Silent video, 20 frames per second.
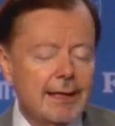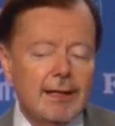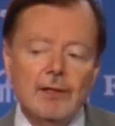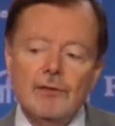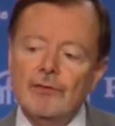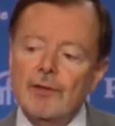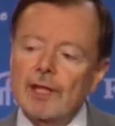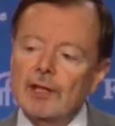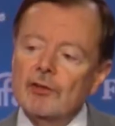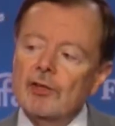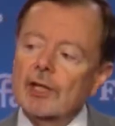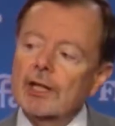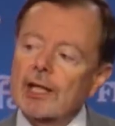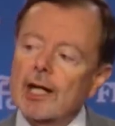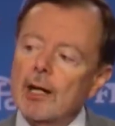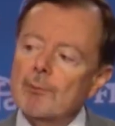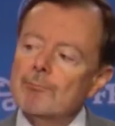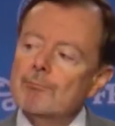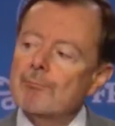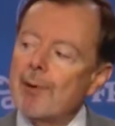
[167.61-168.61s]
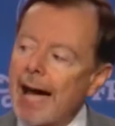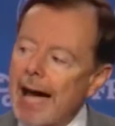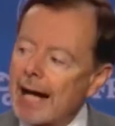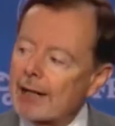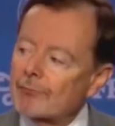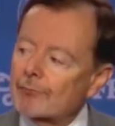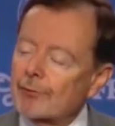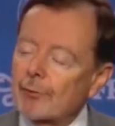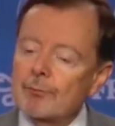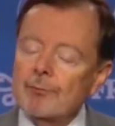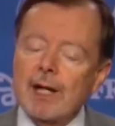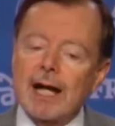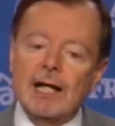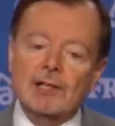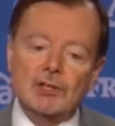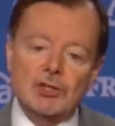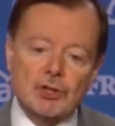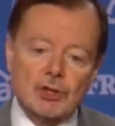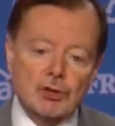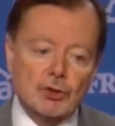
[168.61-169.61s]
than to come back from
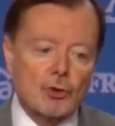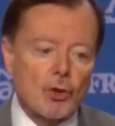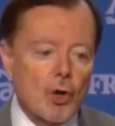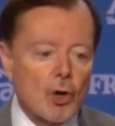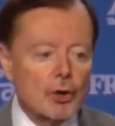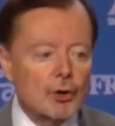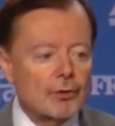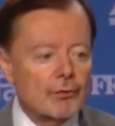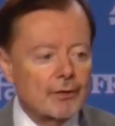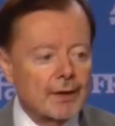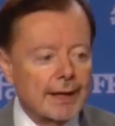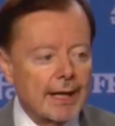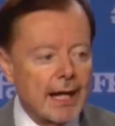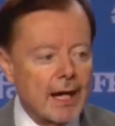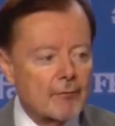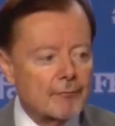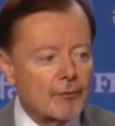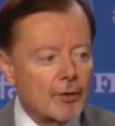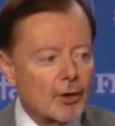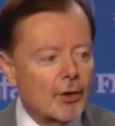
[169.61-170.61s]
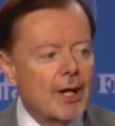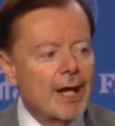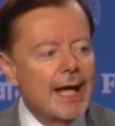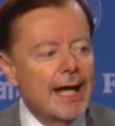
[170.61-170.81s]
that stronger than ever